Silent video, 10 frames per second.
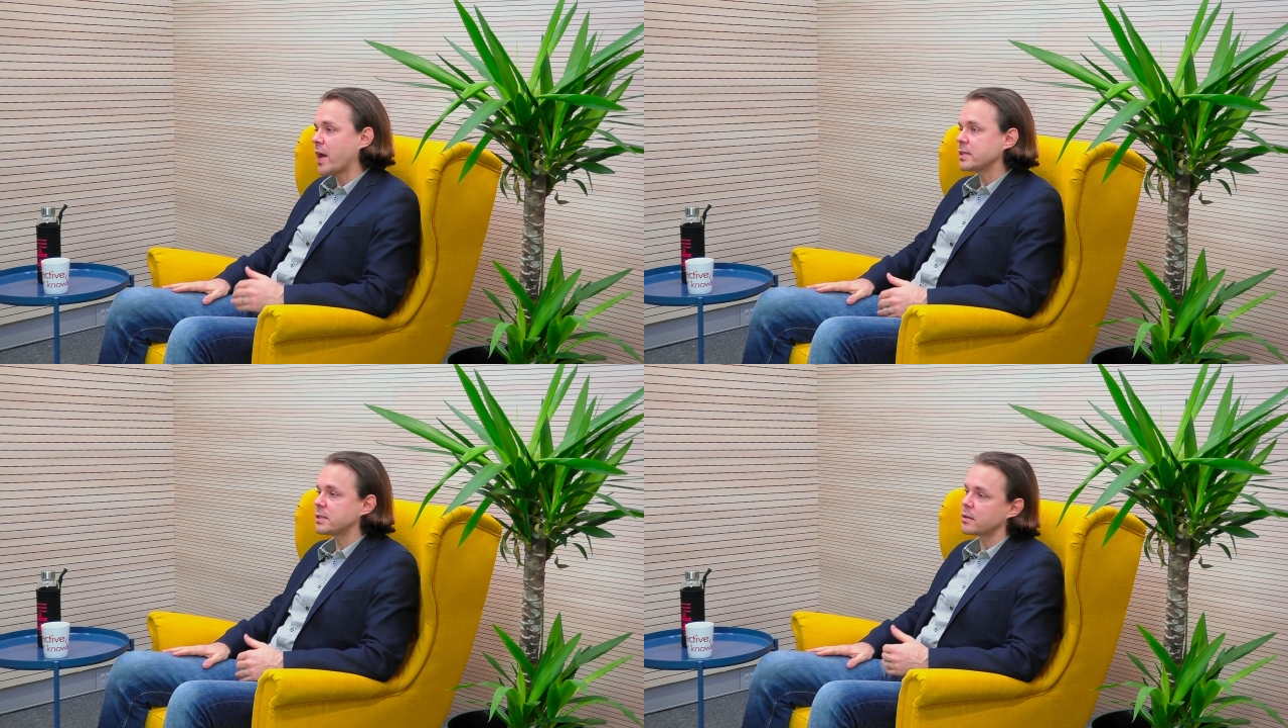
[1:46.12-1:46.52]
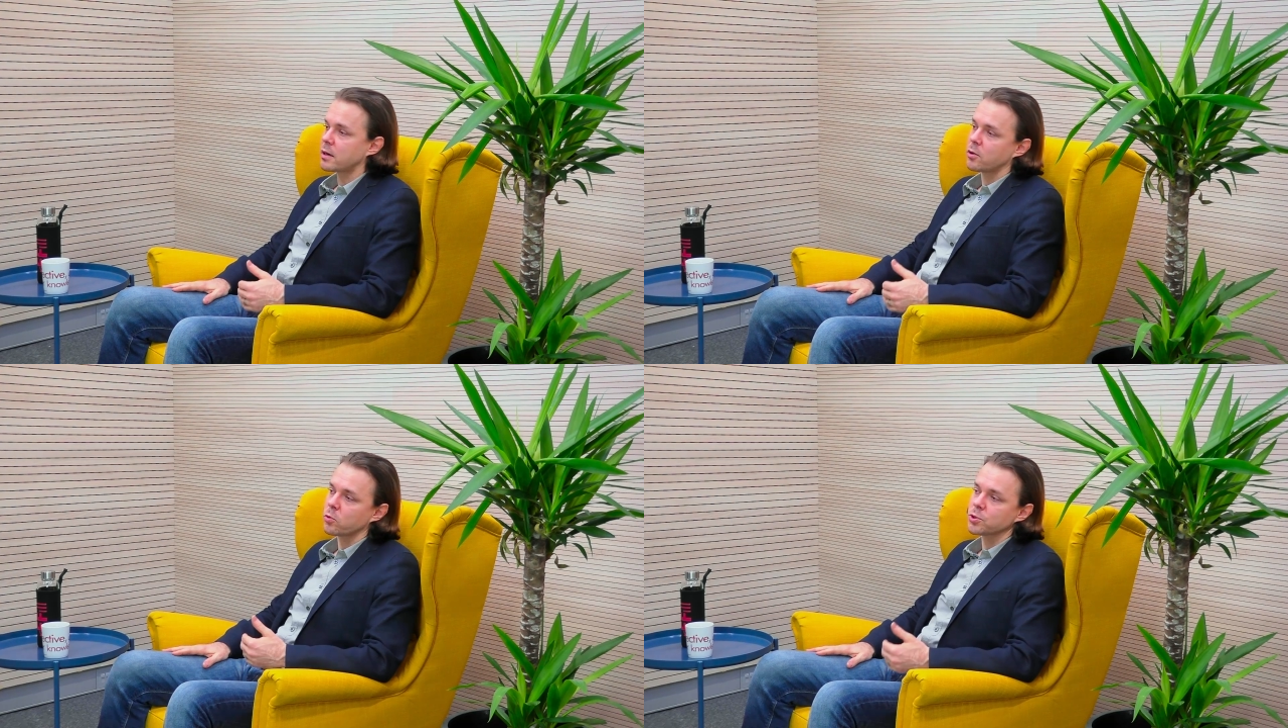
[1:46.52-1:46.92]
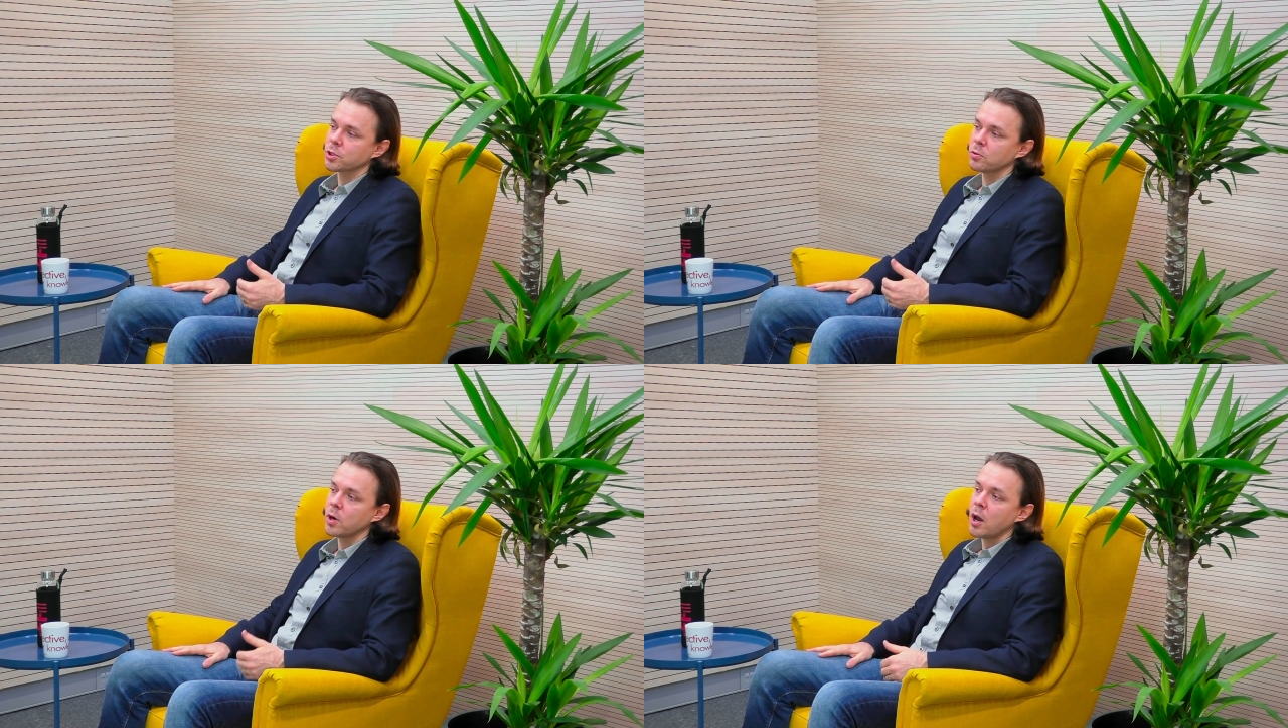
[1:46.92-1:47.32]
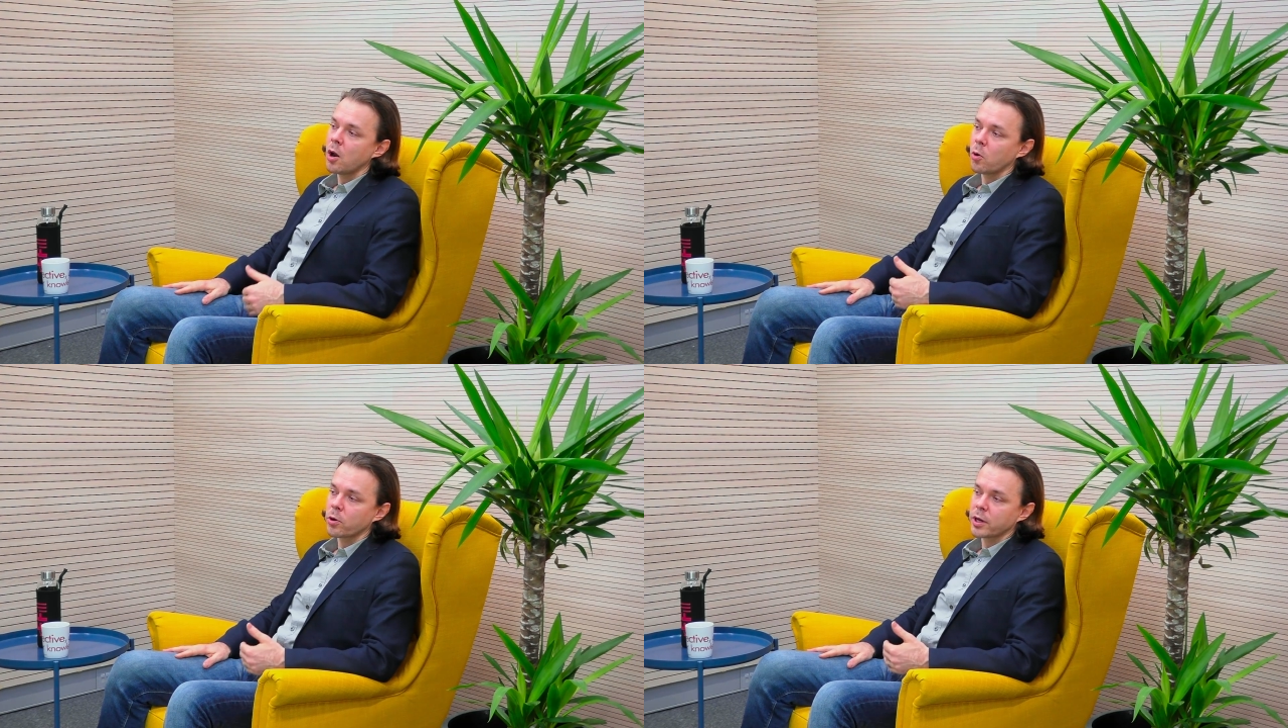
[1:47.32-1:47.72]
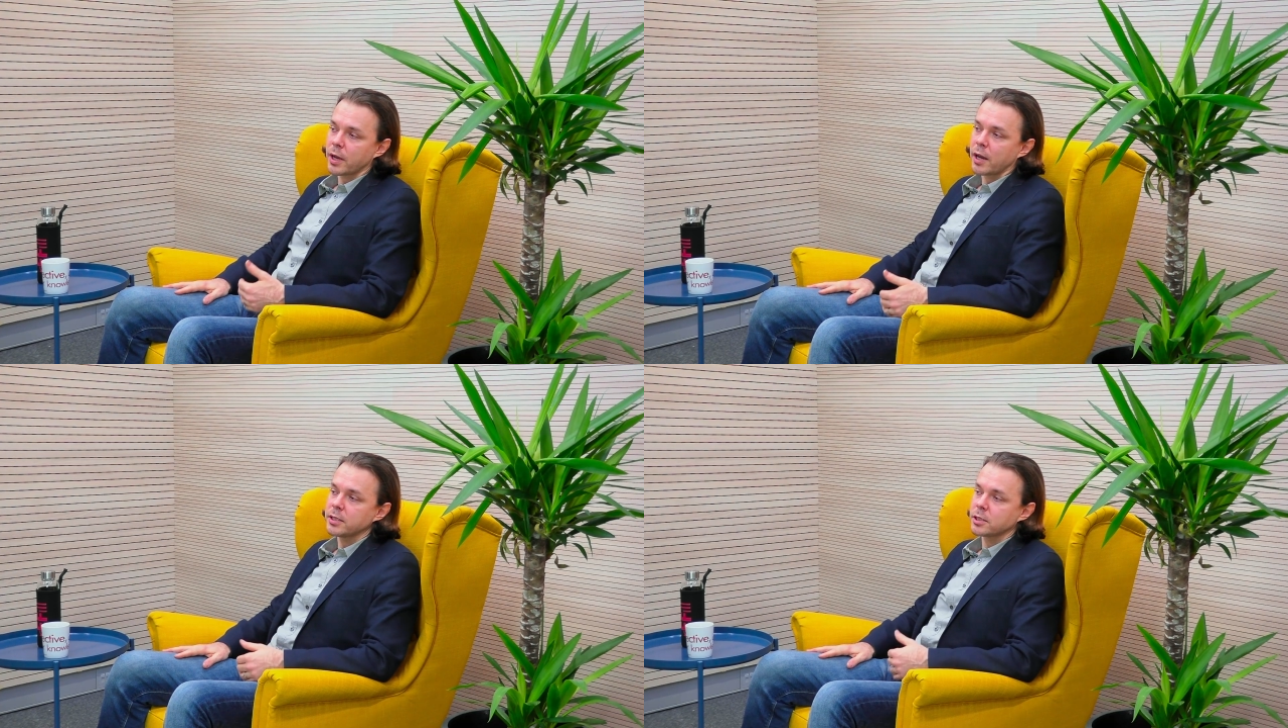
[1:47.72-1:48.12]
events that are also
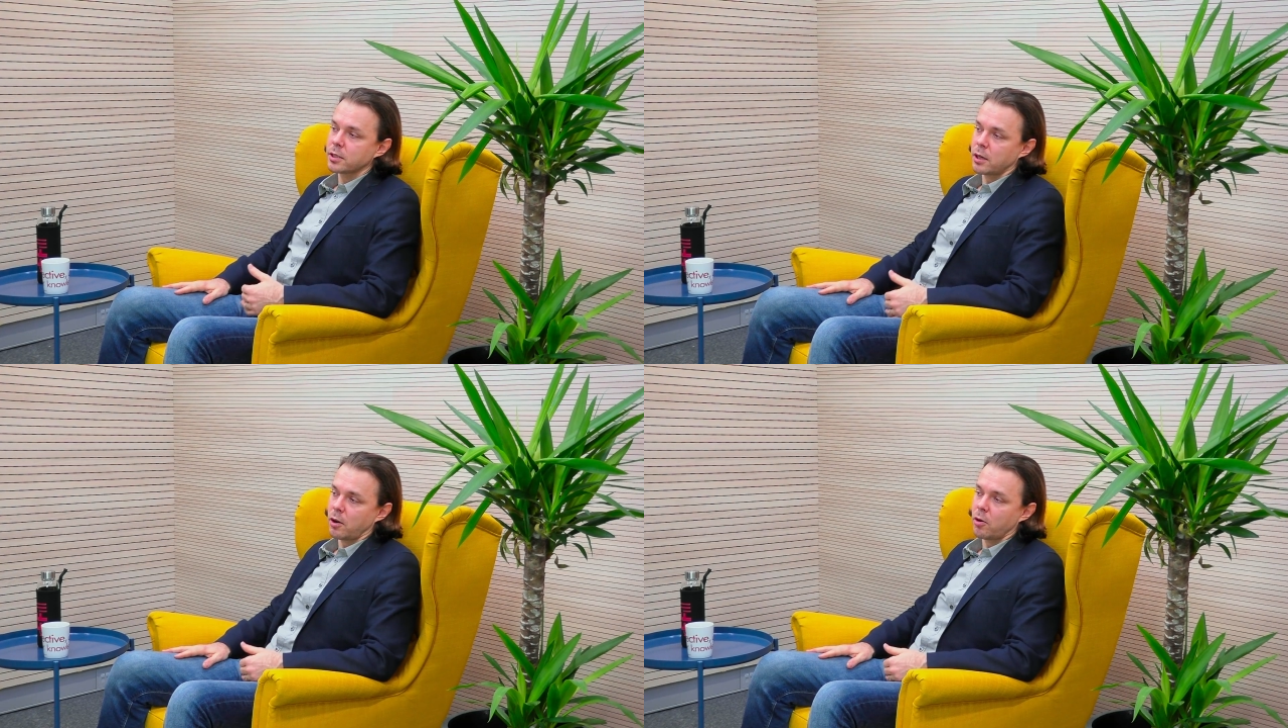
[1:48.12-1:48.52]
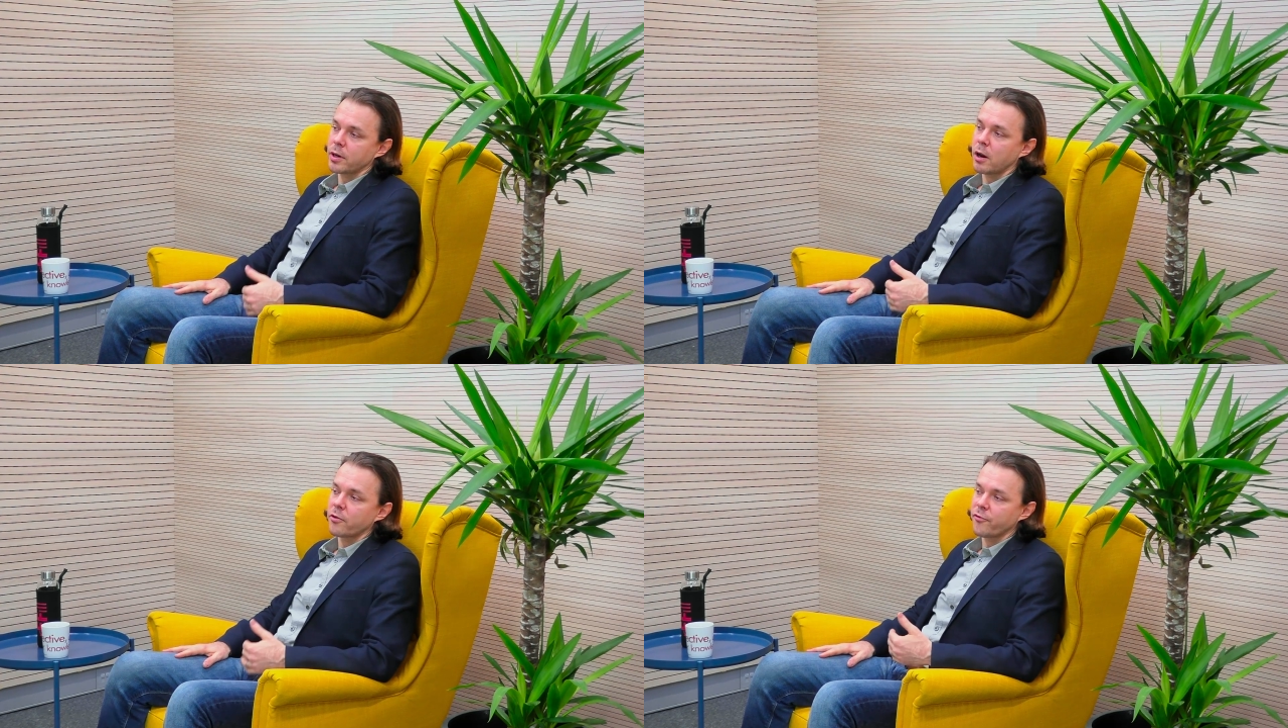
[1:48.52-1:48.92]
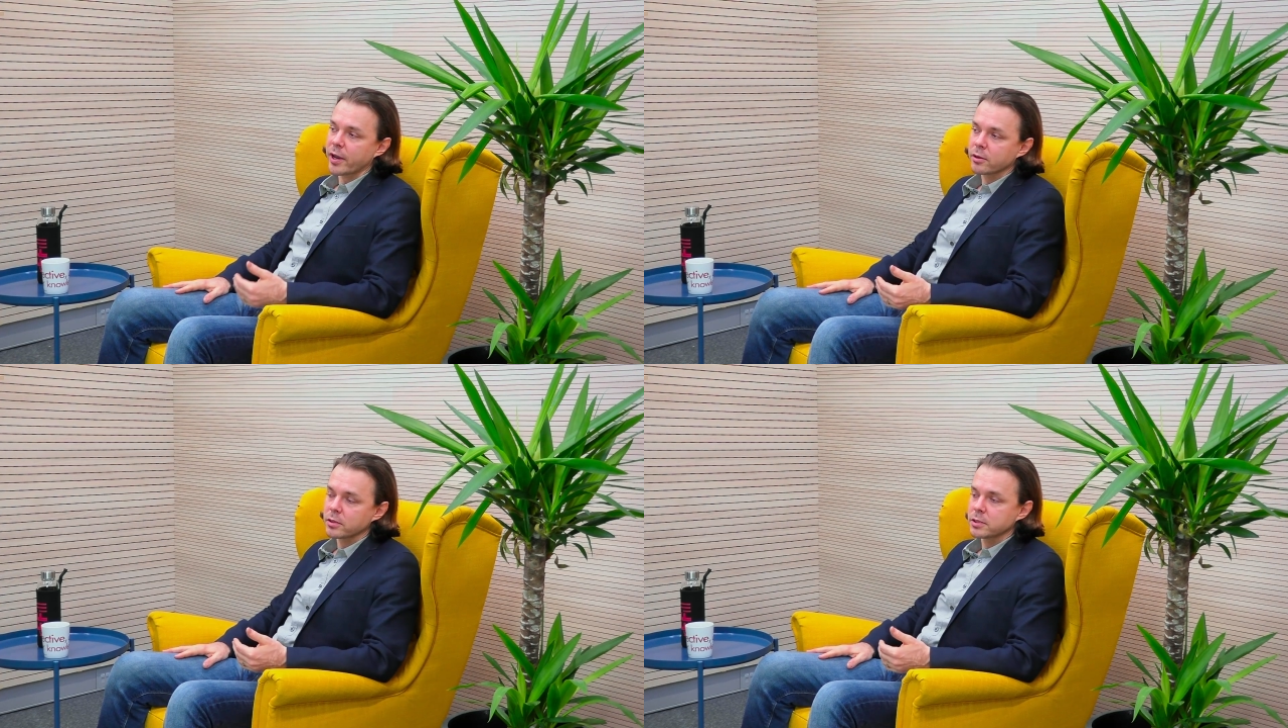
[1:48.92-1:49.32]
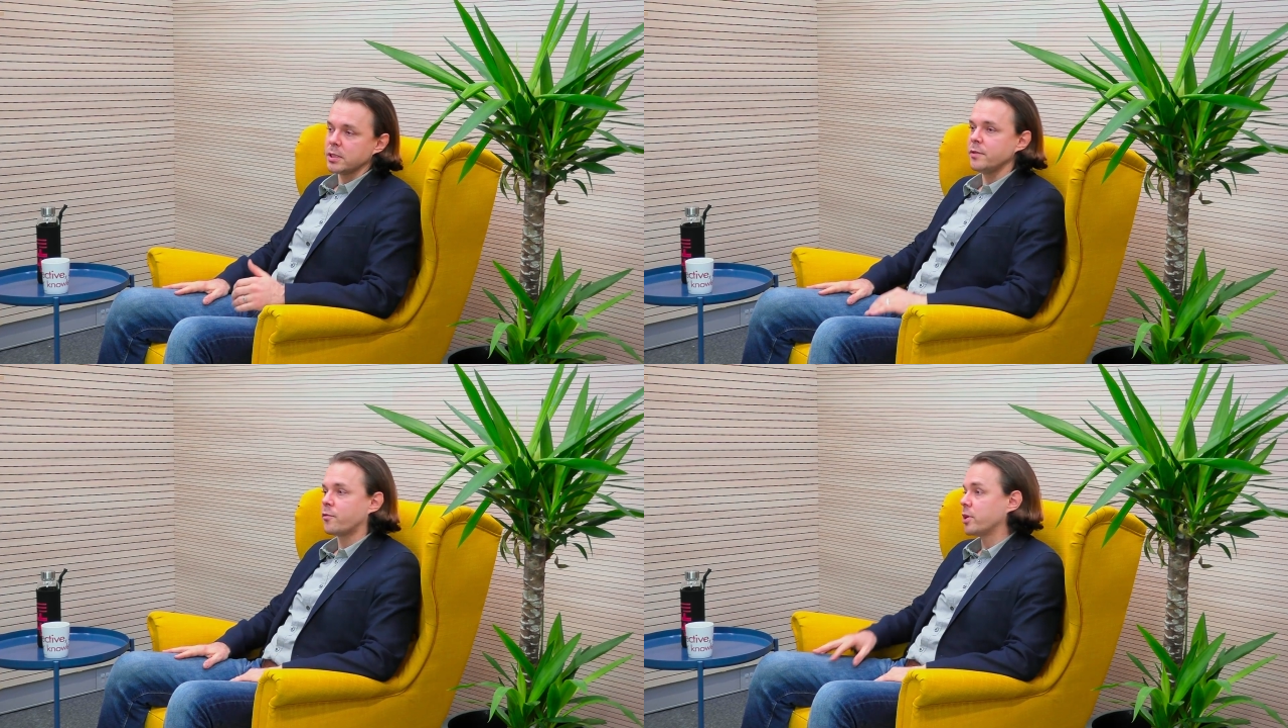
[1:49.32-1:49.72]
organized on our faculty.